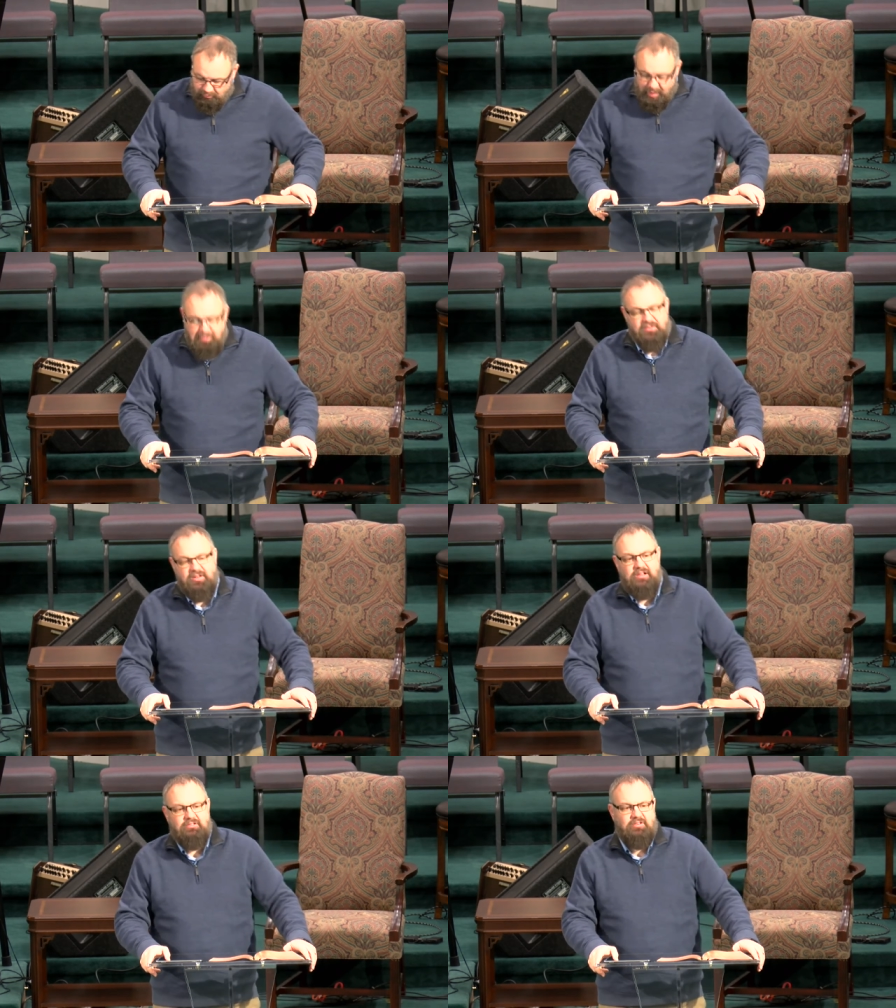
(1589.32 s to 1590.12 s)

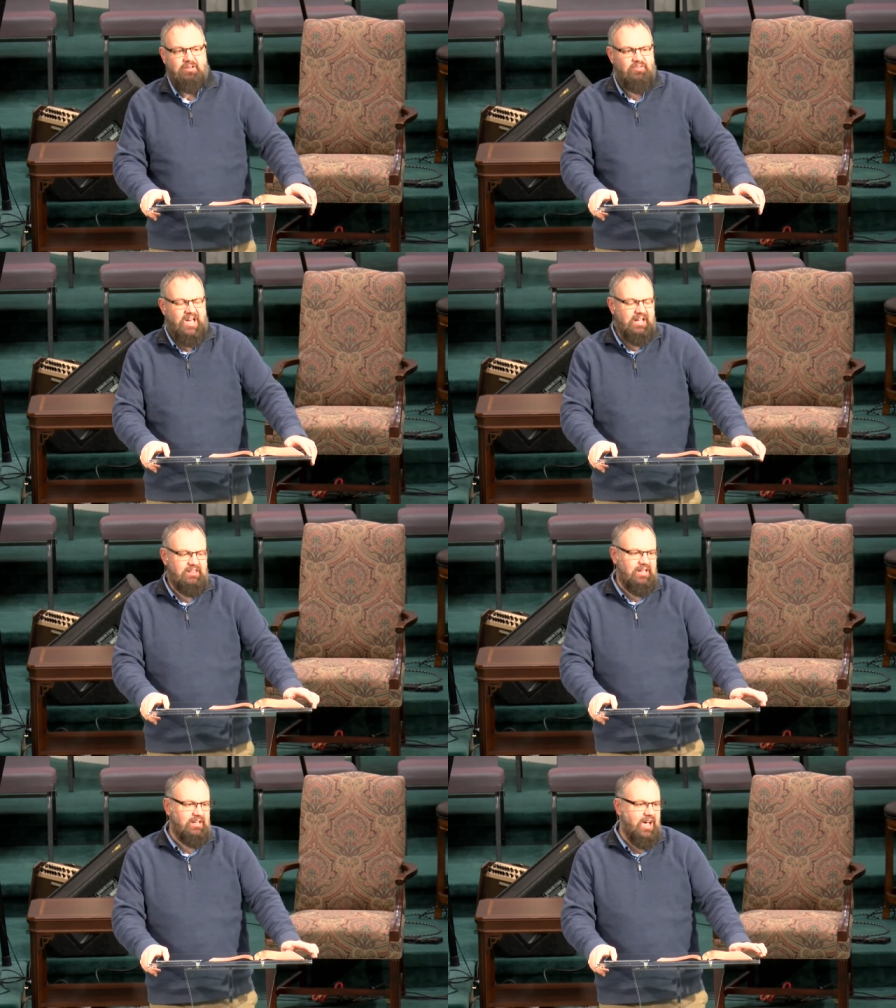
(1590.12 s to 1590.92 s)
represents the fact
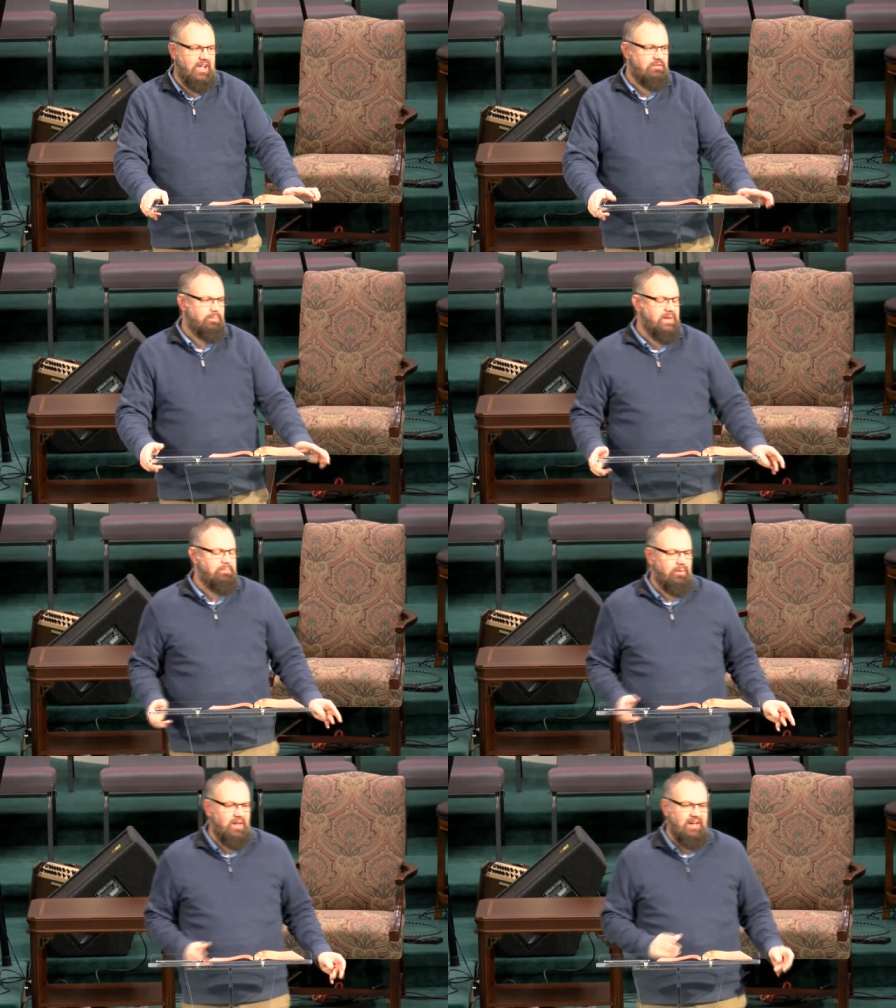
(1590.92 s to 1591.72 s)
that God's
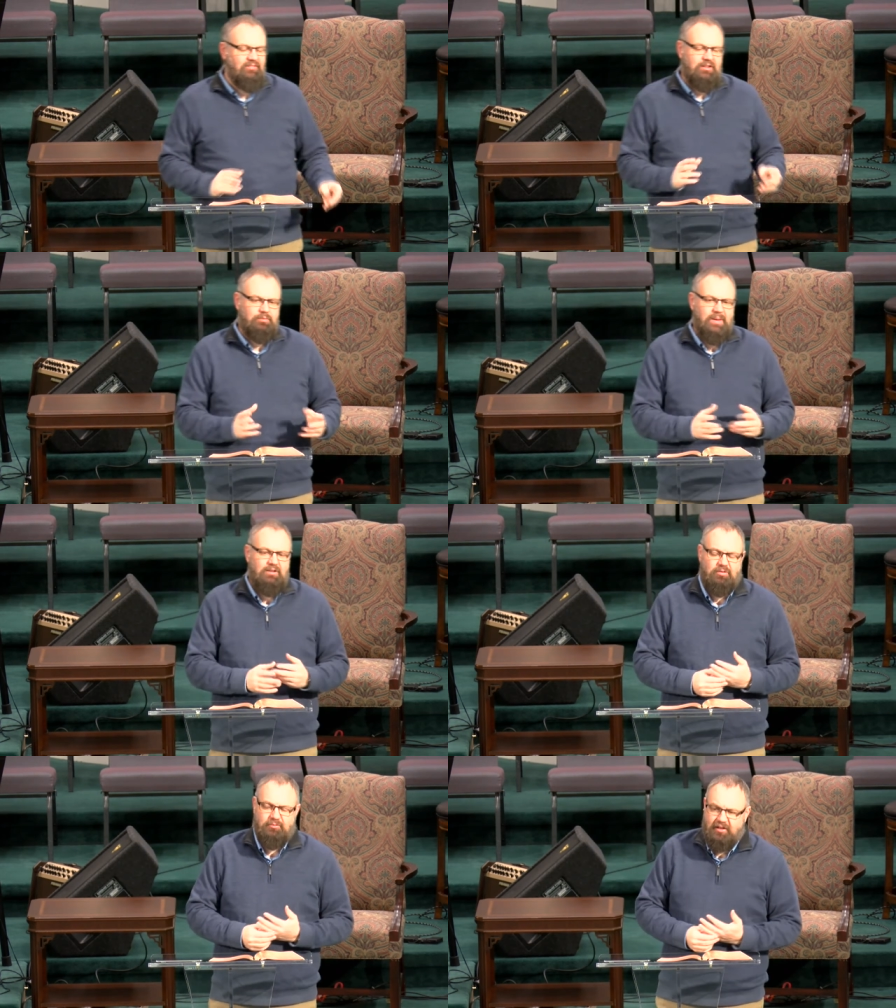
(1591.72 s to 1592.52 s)
people have a
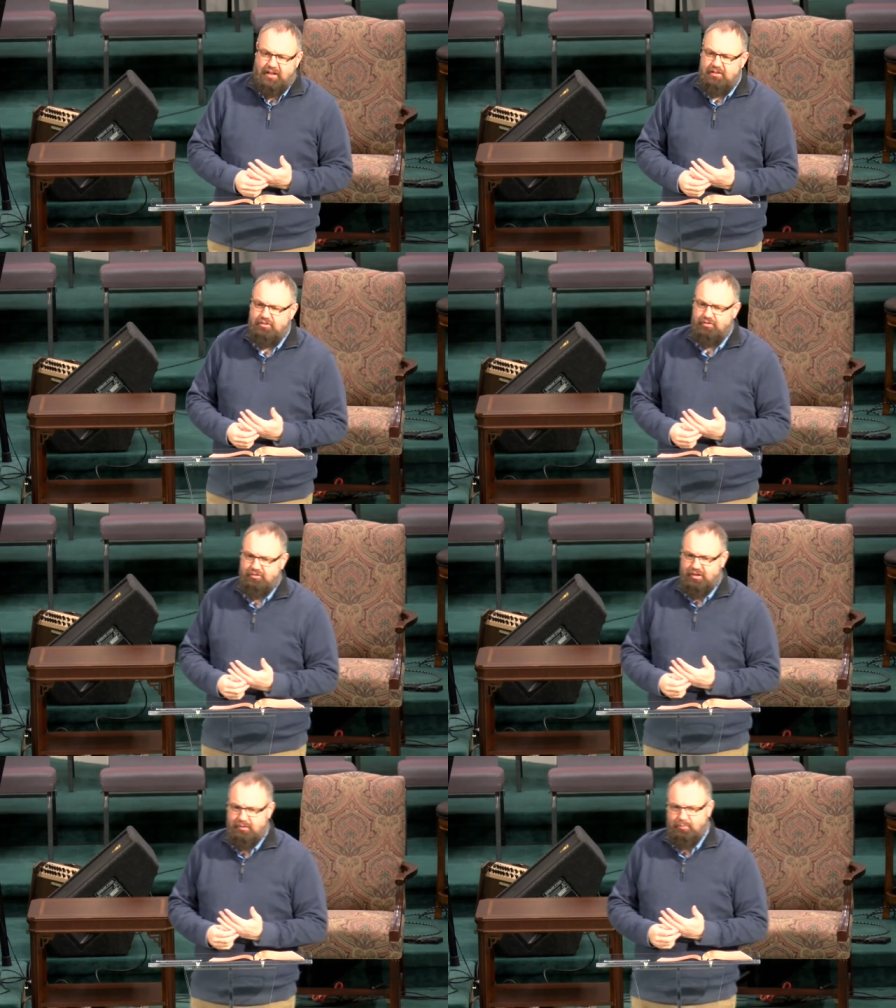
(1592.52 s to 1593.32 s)
special
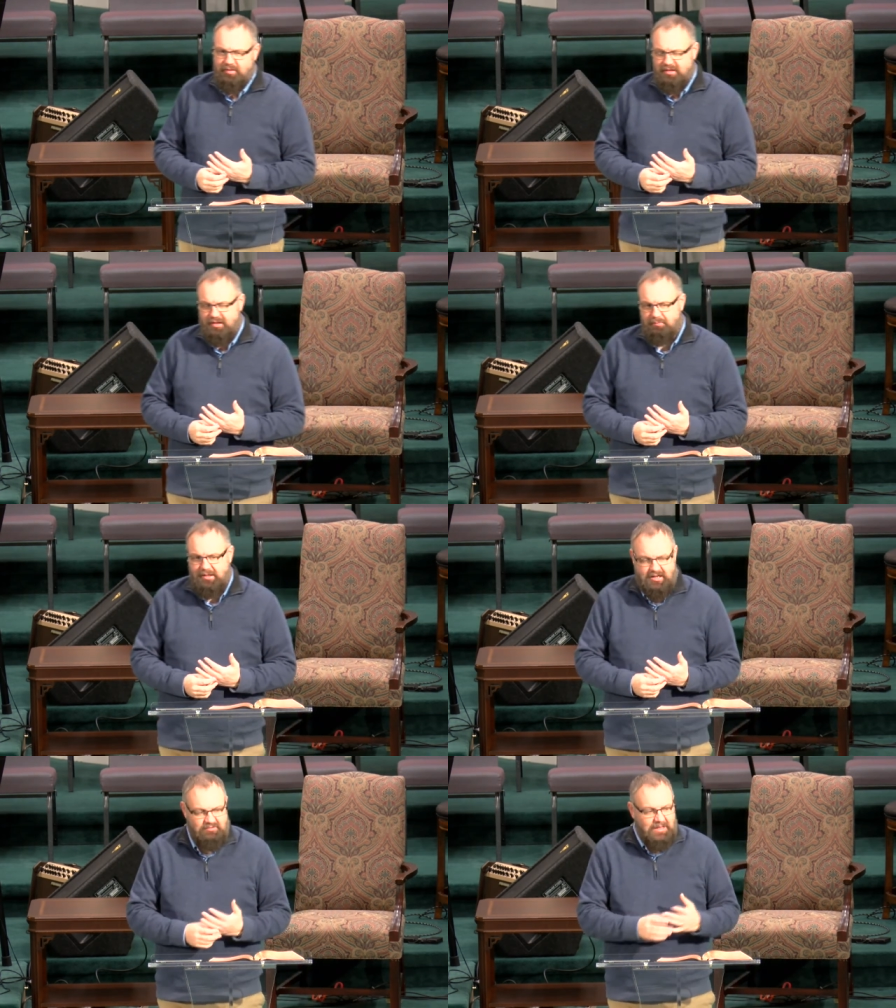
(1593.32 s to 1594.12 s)
relationship with Him
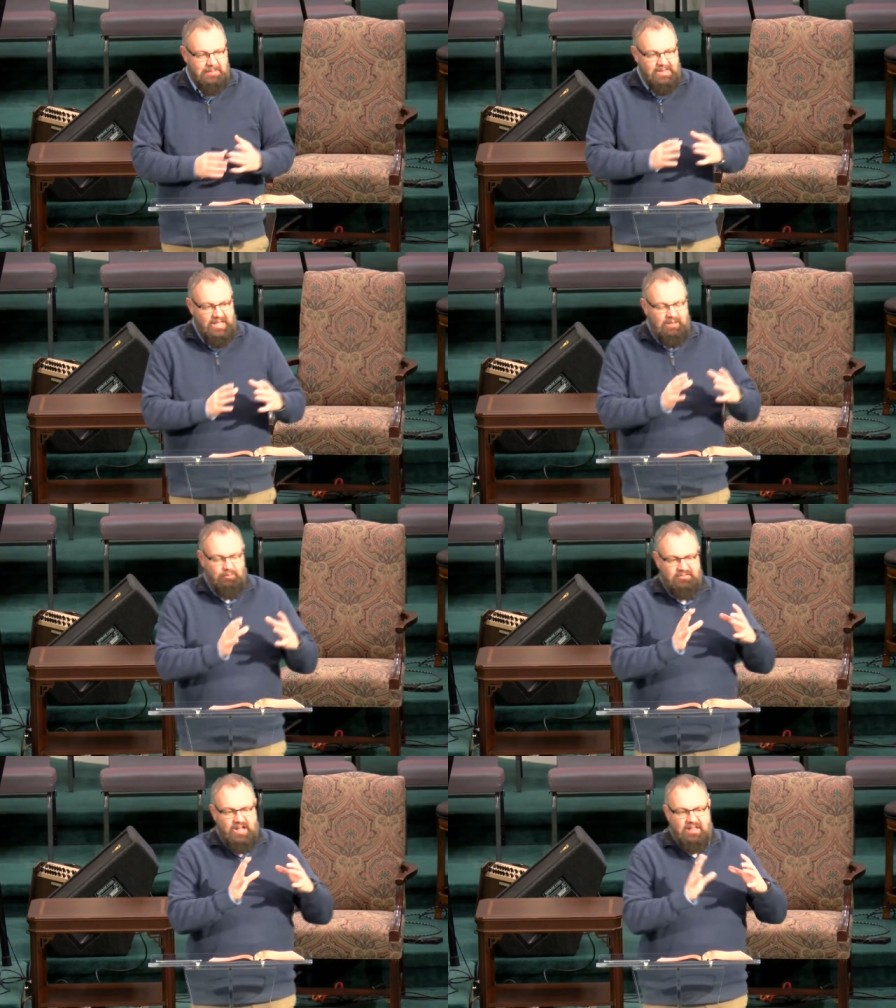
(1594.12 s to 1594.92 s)
because it
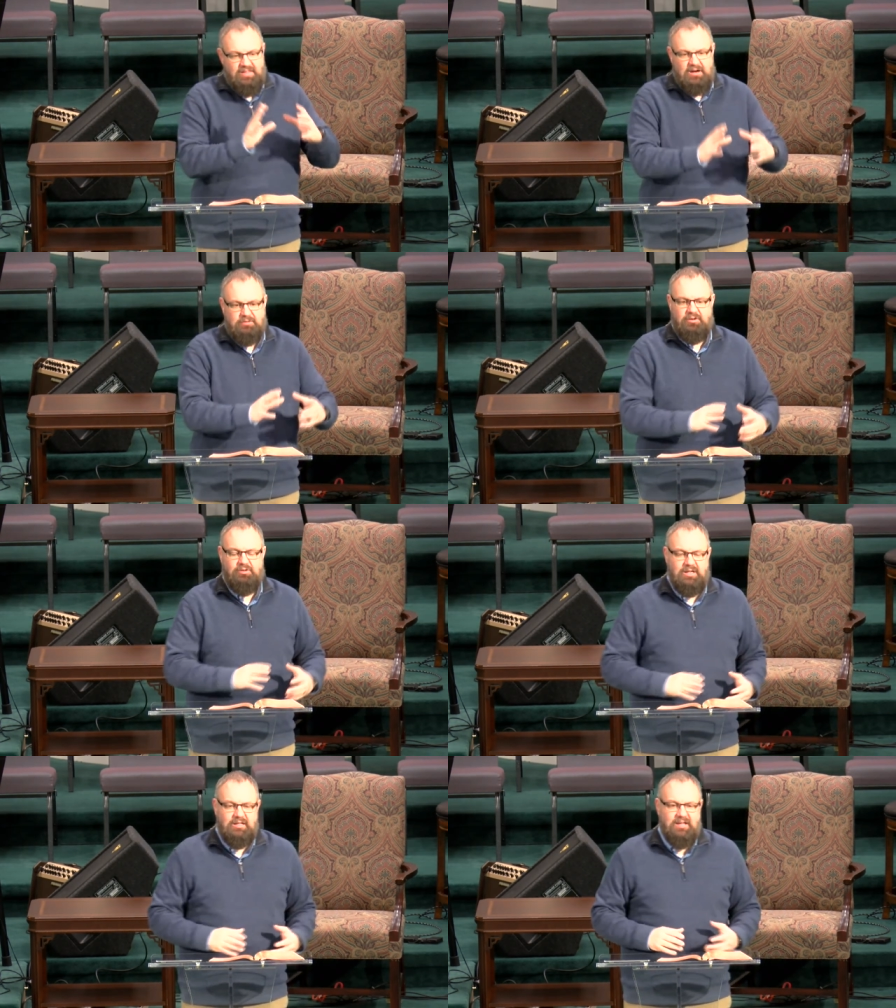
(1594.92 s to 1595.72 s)
was not their
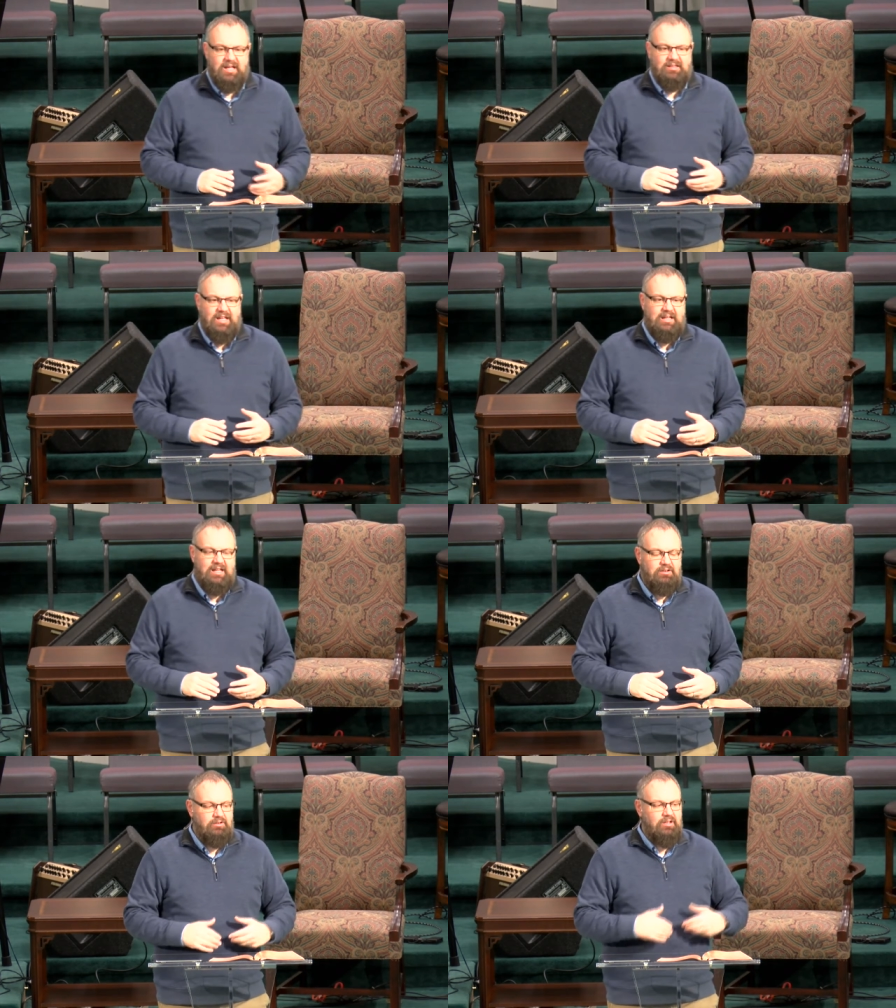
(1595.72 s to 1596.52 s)
doing that they
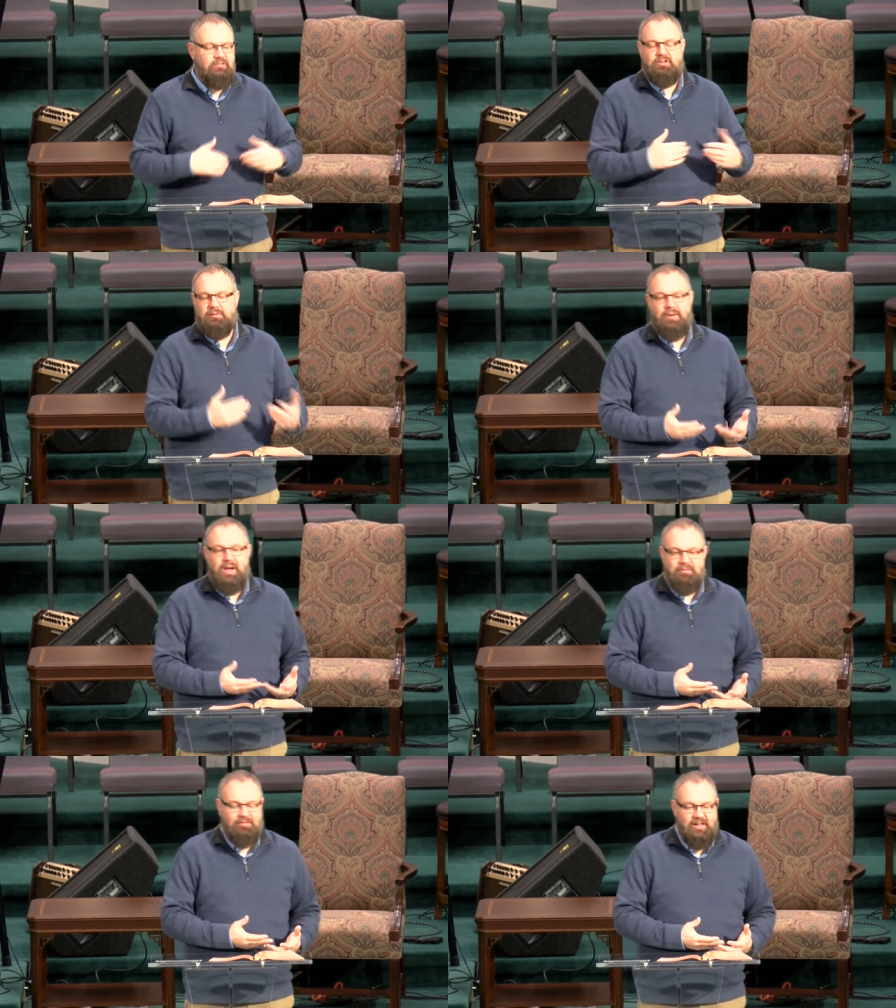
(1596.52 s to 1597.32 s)
entered into the
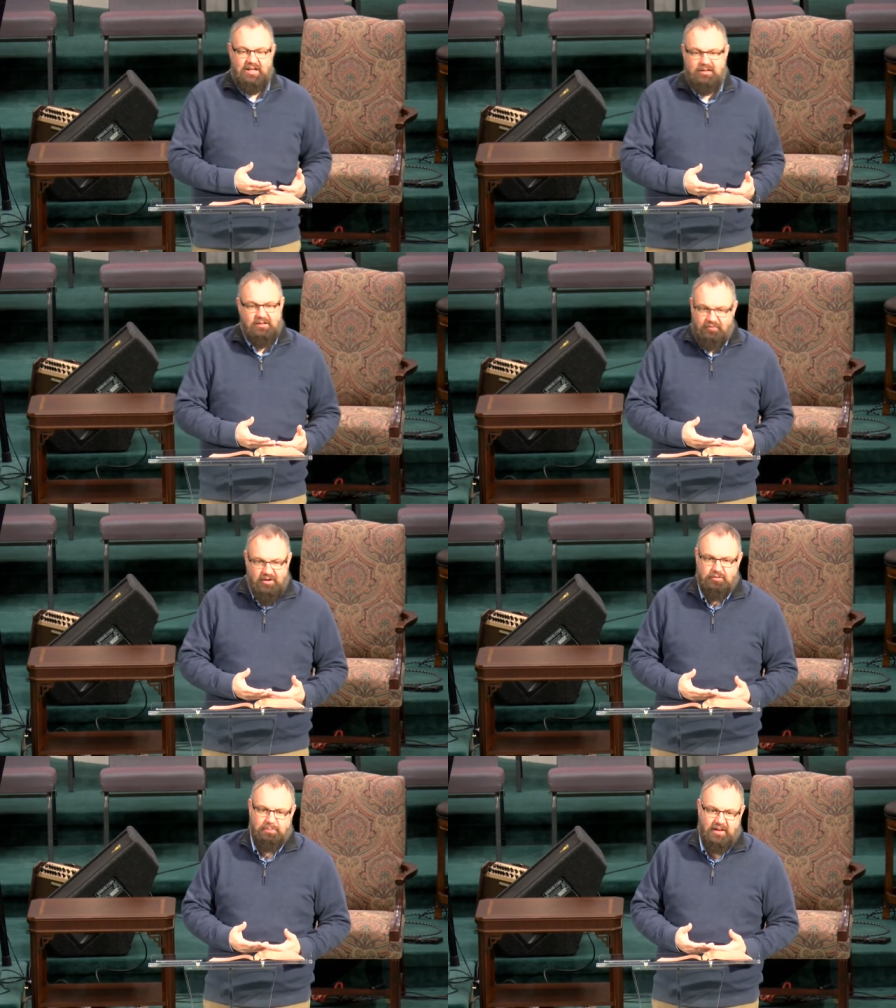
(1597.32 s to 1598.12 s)
promised land in the
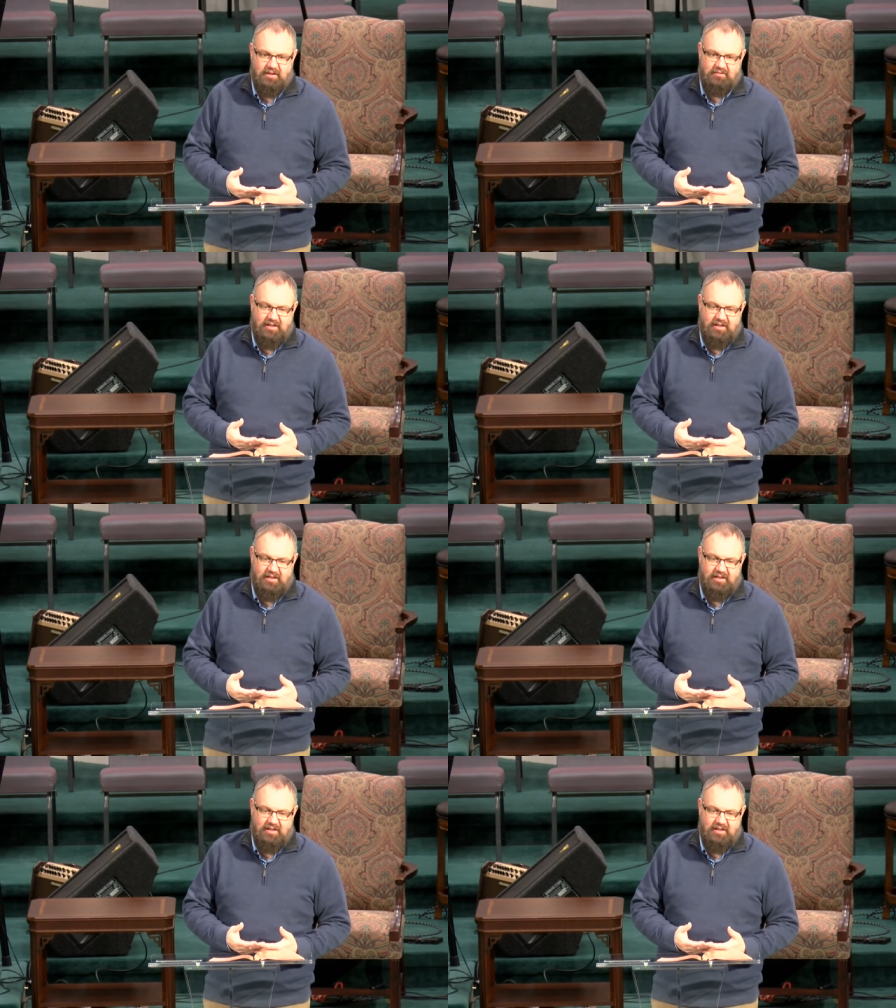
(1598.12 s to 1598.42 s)
first place.